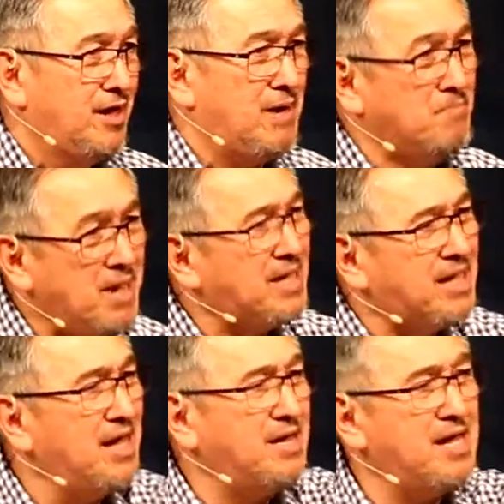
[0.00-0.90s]
and
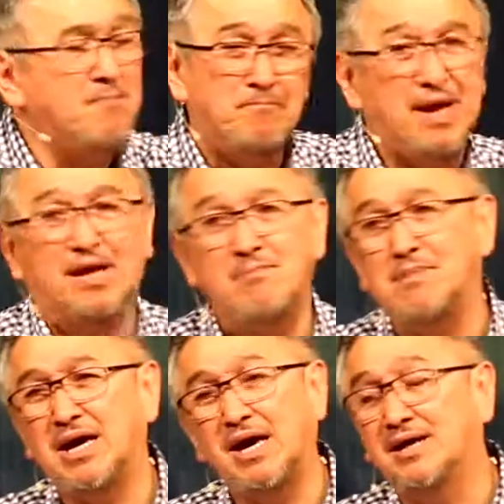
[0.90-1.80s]
making an impact and
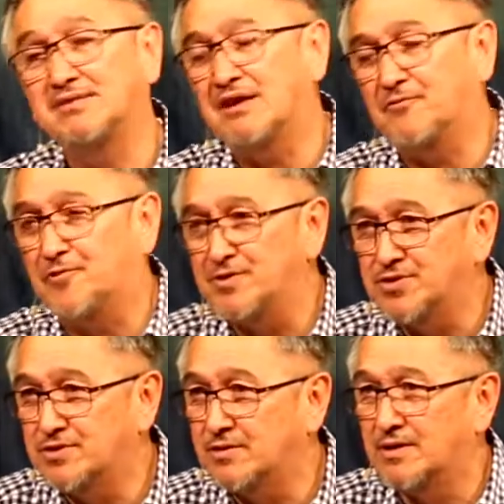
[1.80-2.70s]
making a
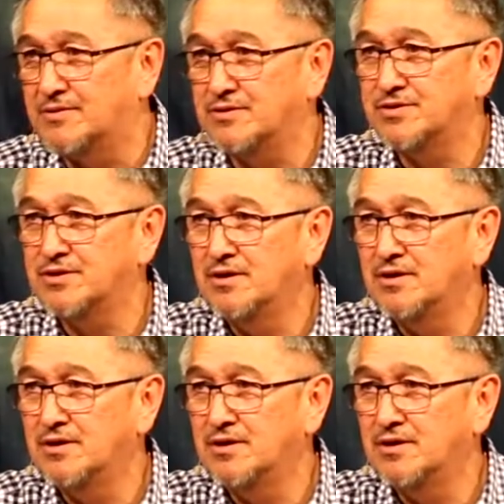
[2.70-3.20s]
difference to others.